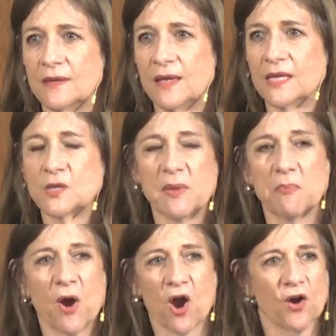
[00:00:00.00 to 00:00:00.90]
to be a
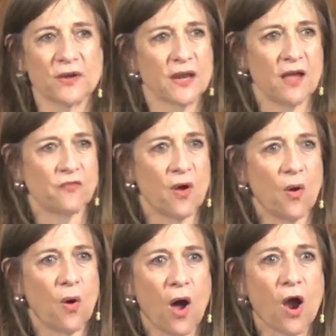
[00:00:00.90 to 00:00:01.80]
part of
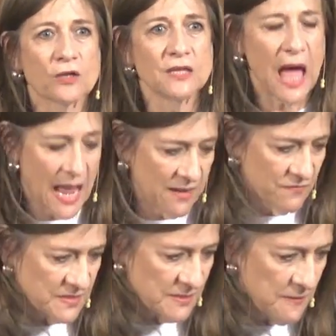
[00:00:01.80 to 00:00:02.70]
our
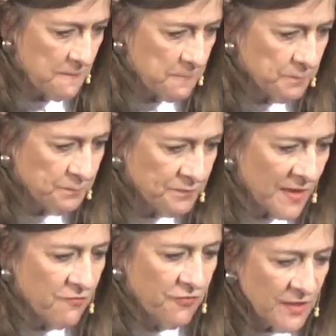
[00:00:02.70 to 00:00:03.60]
lives.
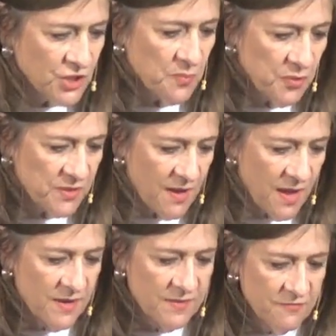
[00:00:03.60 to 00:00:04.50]
Friendship with
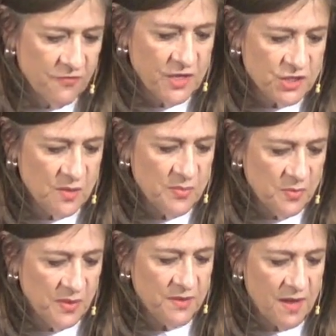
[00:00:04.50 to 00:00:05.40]
God, friendship
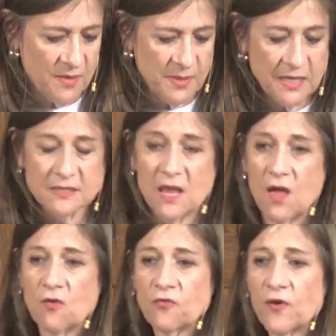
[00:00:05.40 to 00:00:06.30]
with God. Because
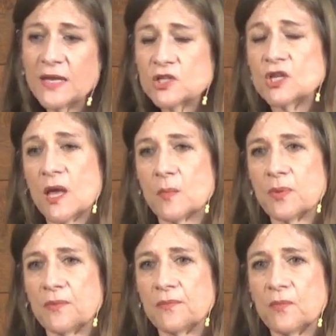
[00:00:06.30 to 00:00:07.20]
friendship
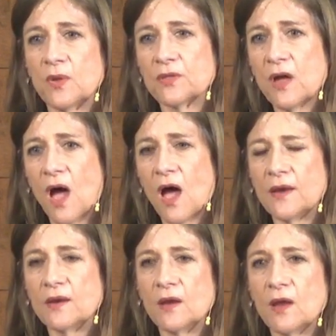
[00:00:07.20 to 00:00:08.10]
with
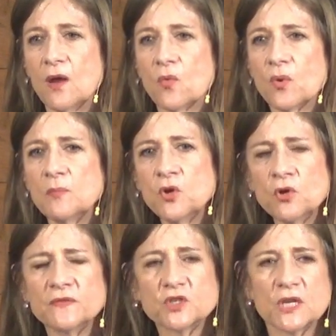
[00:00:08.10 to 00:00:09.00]
God
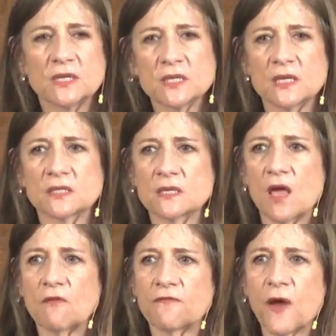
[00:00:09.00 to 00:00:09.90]
removes Jesus
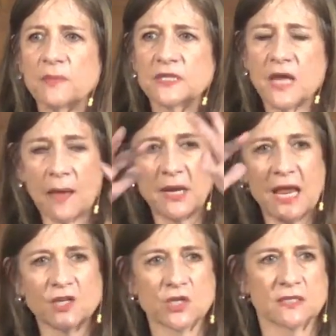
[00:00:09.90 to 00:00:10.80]
from the
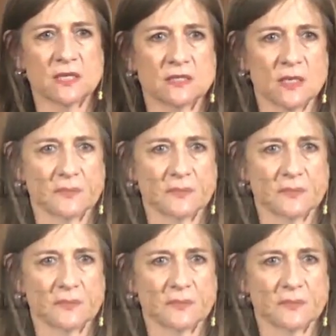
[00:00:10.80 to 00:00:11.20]
domination systems,